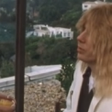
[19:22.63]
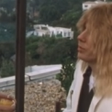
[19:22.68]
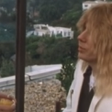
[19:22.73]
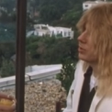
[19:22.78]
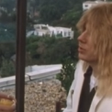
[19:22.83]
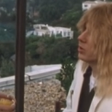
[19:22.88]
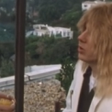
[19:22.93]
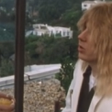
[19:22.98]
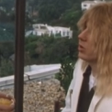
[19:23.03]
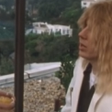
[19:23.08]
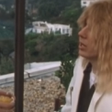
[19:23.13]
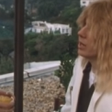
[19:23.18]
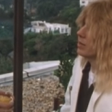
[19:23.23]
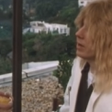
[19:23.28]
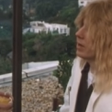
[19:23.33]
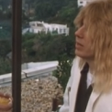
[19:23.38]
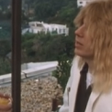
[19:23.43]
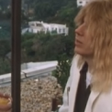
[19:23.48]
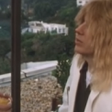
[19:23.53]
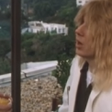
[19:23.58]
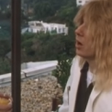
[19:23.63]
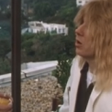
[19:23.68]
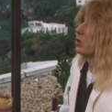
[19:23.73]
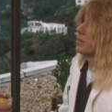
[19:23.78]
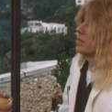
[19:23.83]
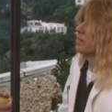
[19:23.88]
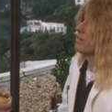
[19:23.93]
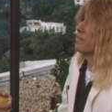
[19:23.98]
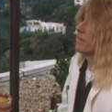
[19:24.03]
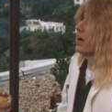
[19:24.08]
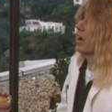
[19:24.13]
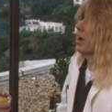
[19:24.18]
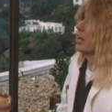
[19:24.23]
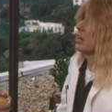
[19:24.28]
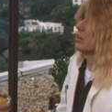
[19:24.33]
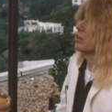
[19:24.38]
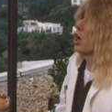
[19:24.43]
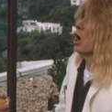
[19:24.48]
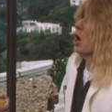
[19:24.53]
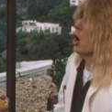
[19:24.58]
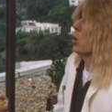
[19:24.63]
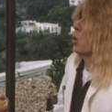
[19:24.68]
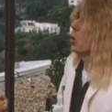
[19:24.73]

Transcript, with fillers: in what we've been talking about. You don't even fucking know.